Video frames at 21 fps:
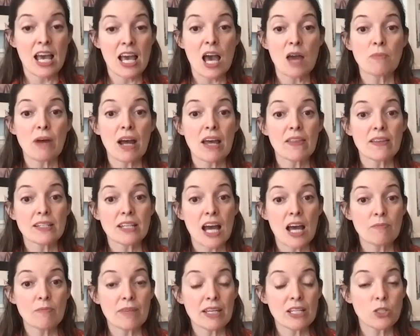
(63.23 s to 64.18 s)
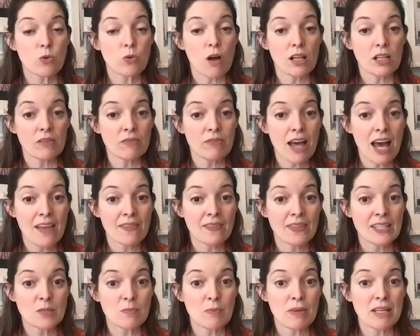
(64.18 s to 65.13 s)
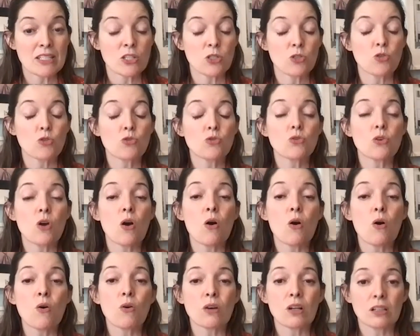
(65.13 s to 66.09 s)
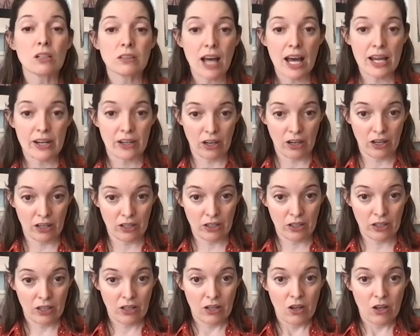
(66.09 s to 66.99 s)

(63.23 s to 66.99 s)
And by the time they do all of that, the space is so cluttered.